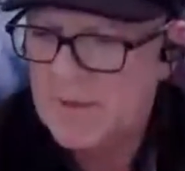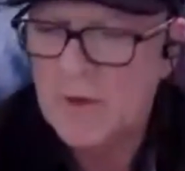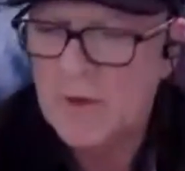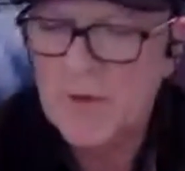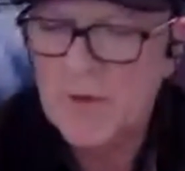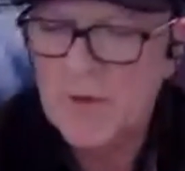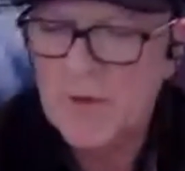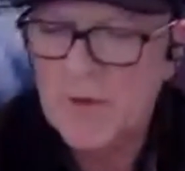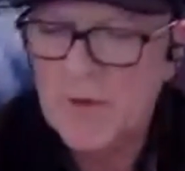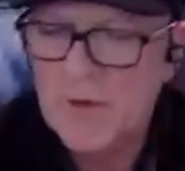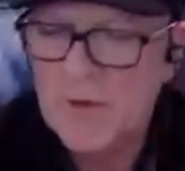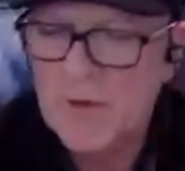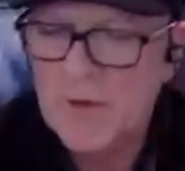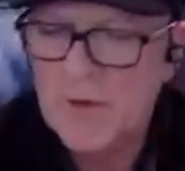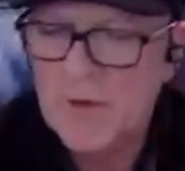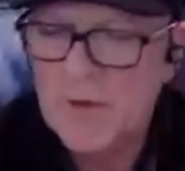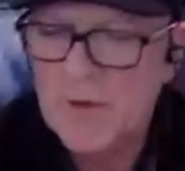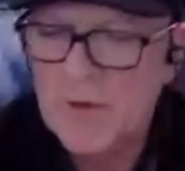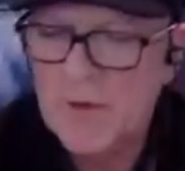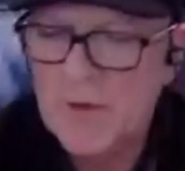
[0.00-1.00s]
country
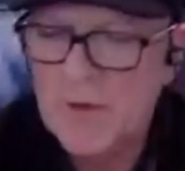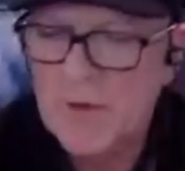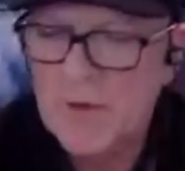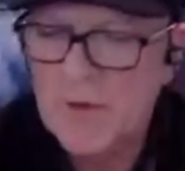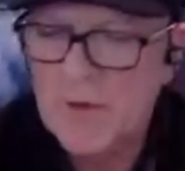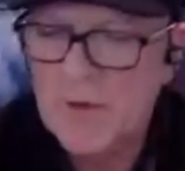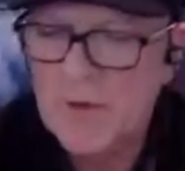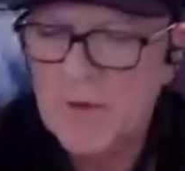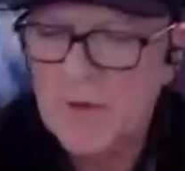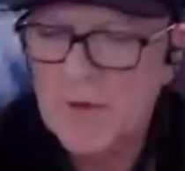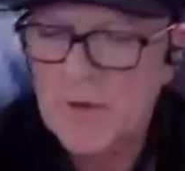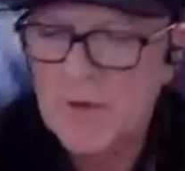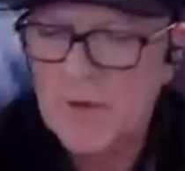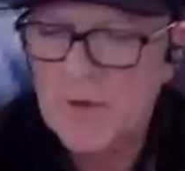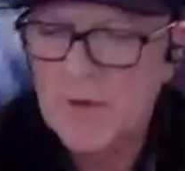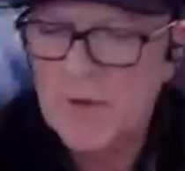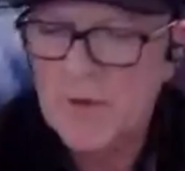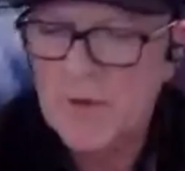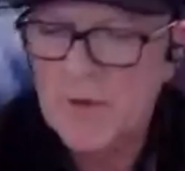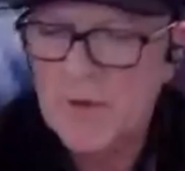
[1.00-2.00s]
they're at war with on
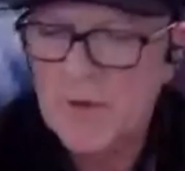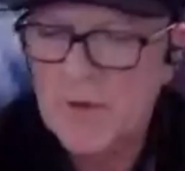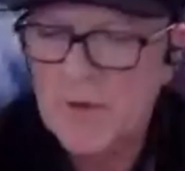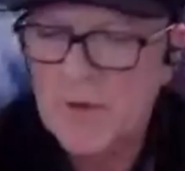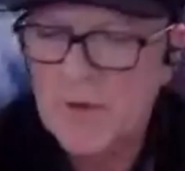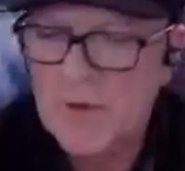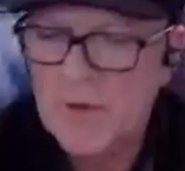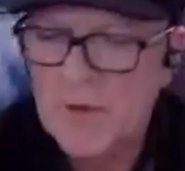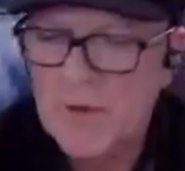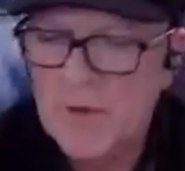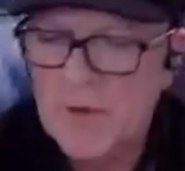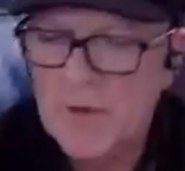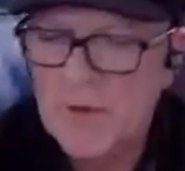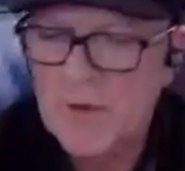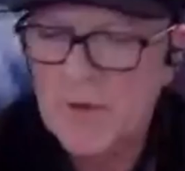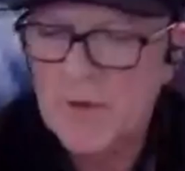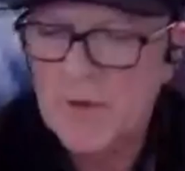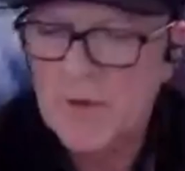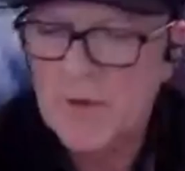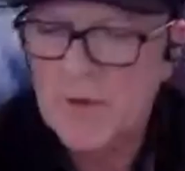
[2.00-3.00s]
their planet,
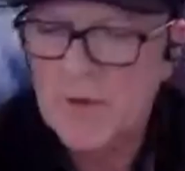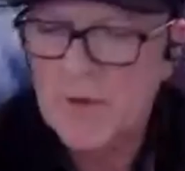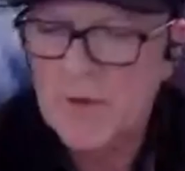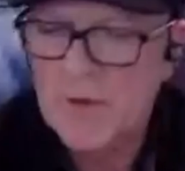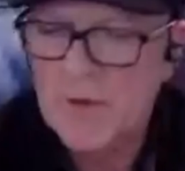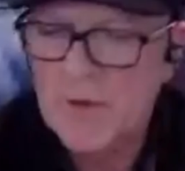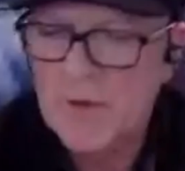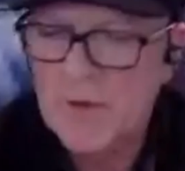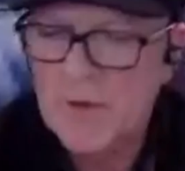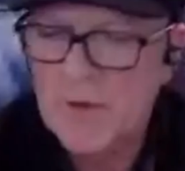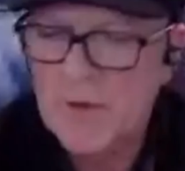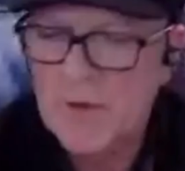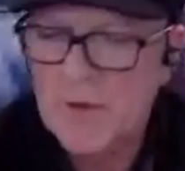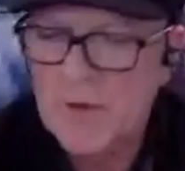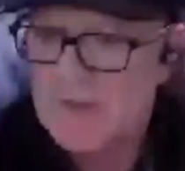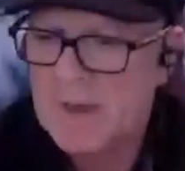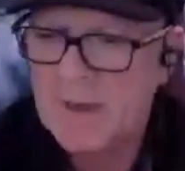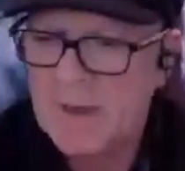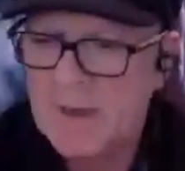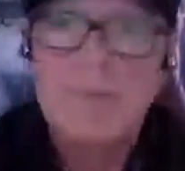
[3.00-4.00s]
and
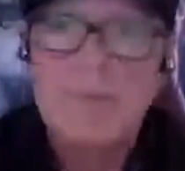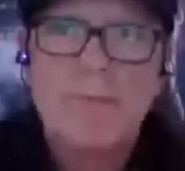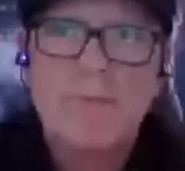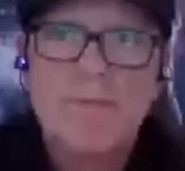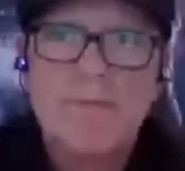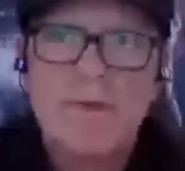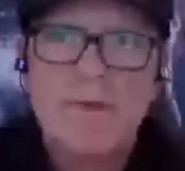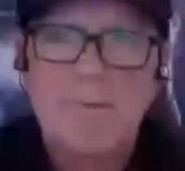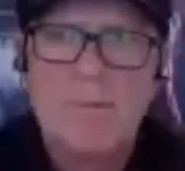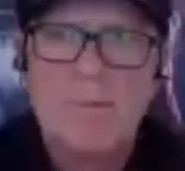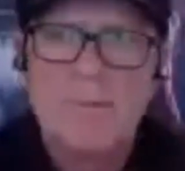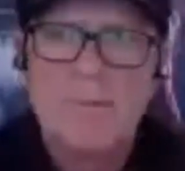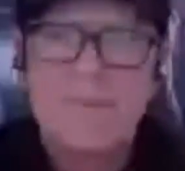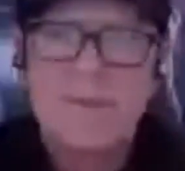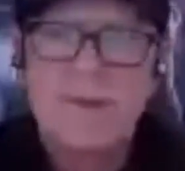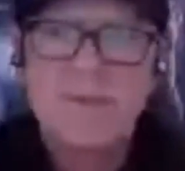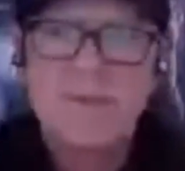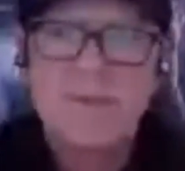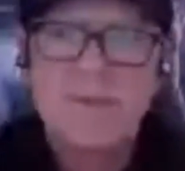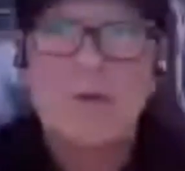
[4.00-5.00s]
also
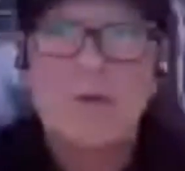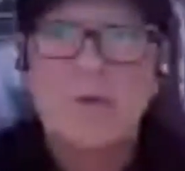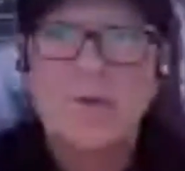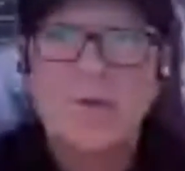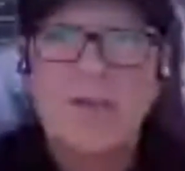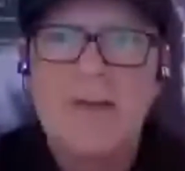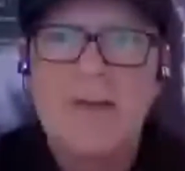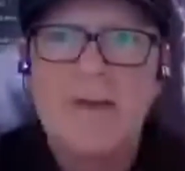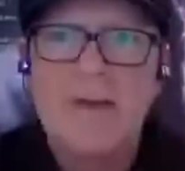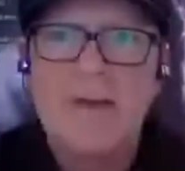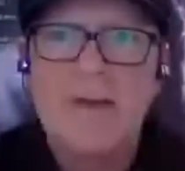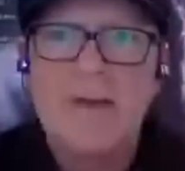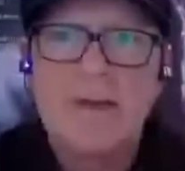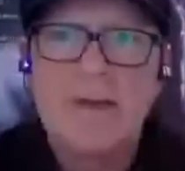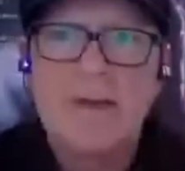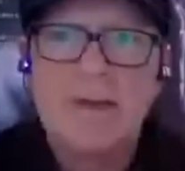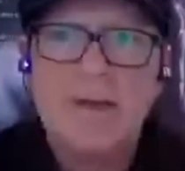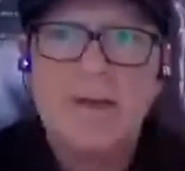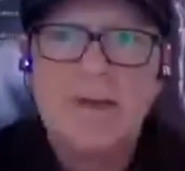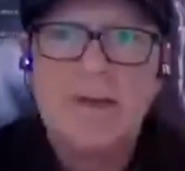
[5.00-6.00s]
from a single Zealot.
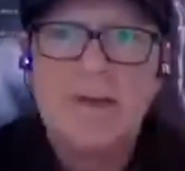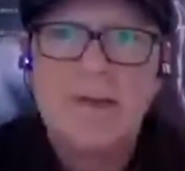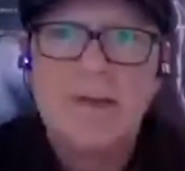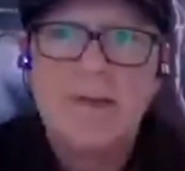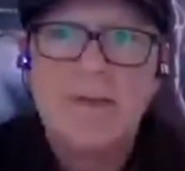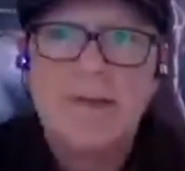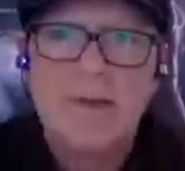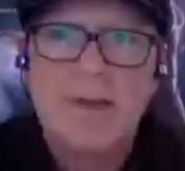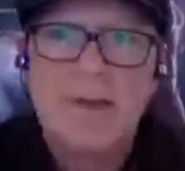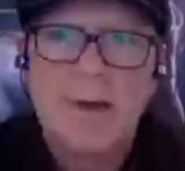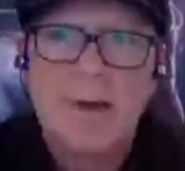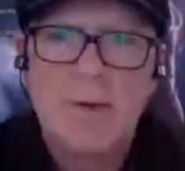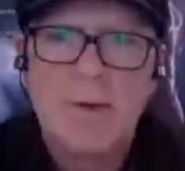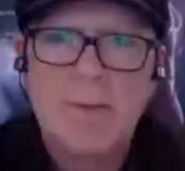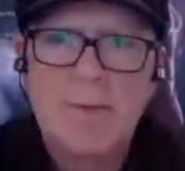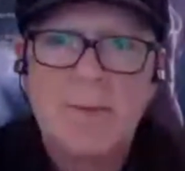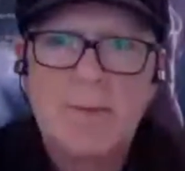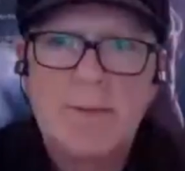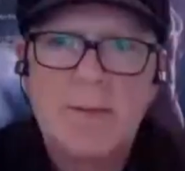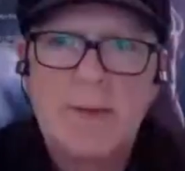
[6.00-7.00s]

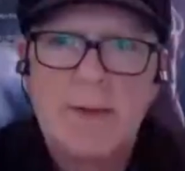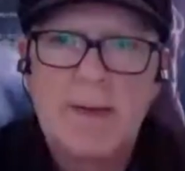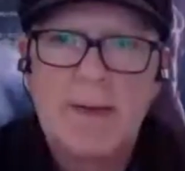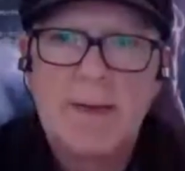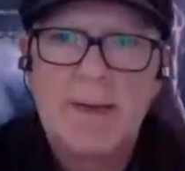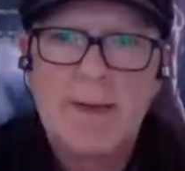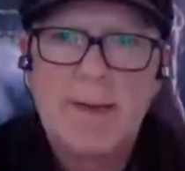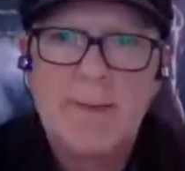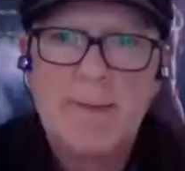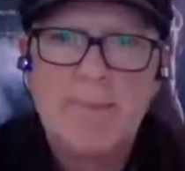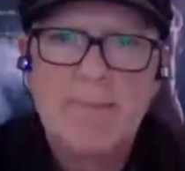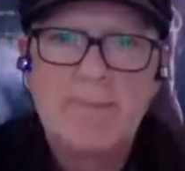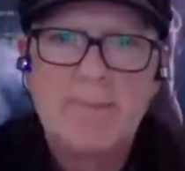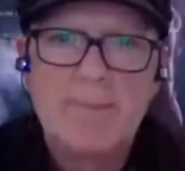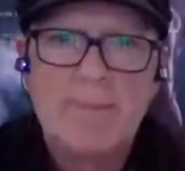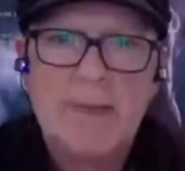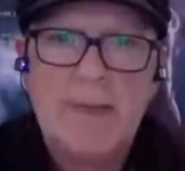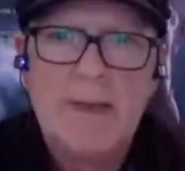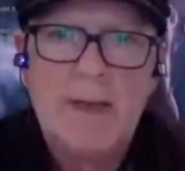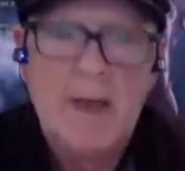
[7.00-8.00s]
So a
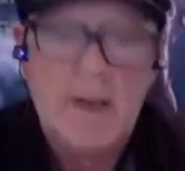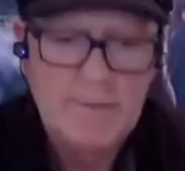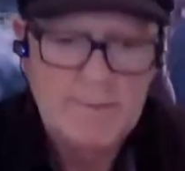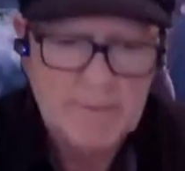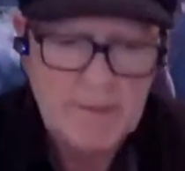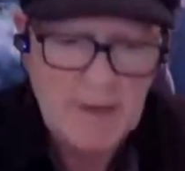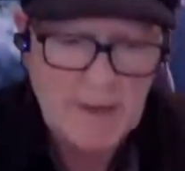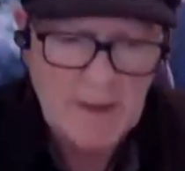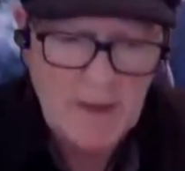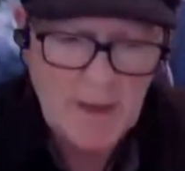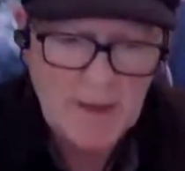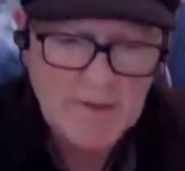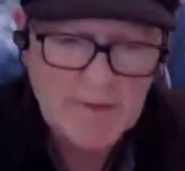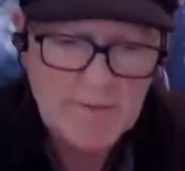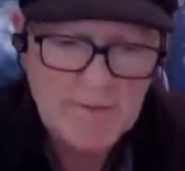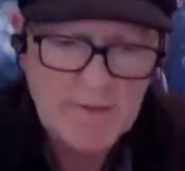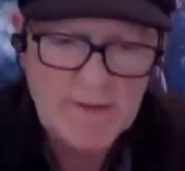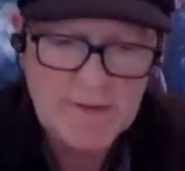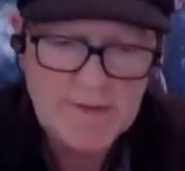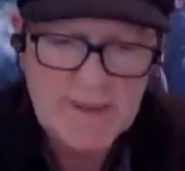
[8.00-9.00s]
lot of
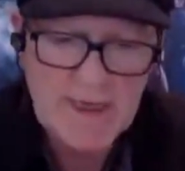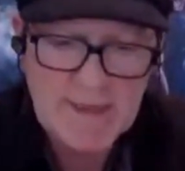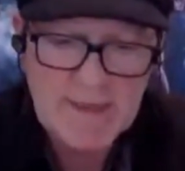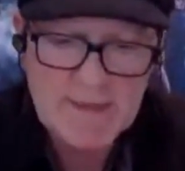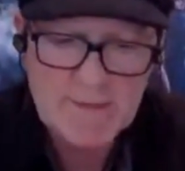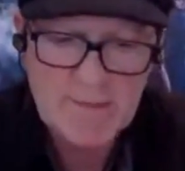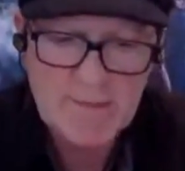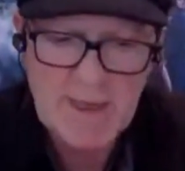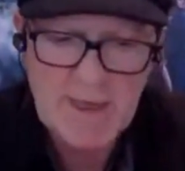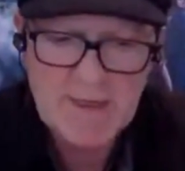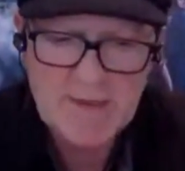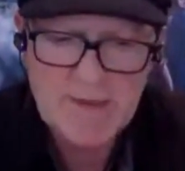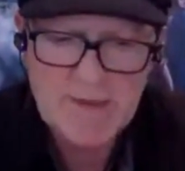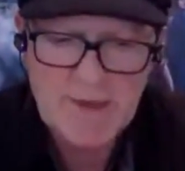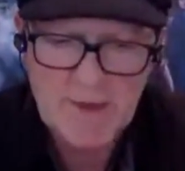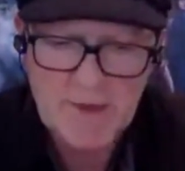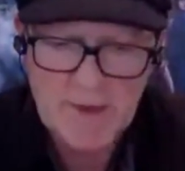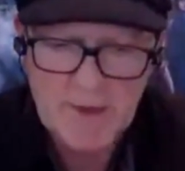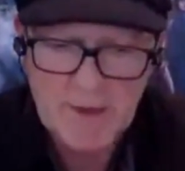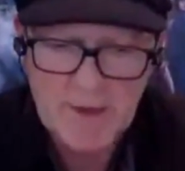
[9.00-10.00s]
it takes place
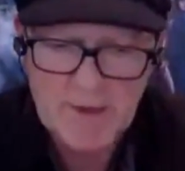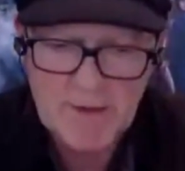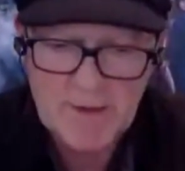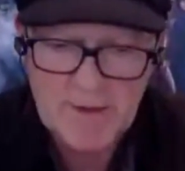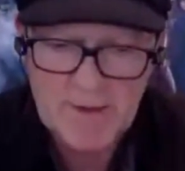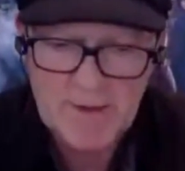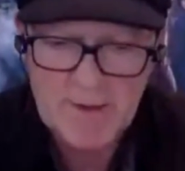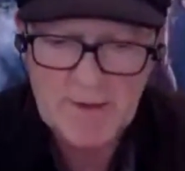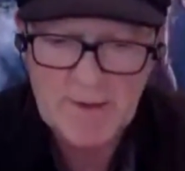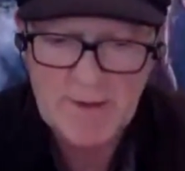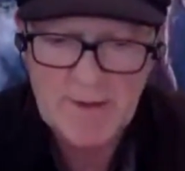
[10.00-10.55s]
on Earth,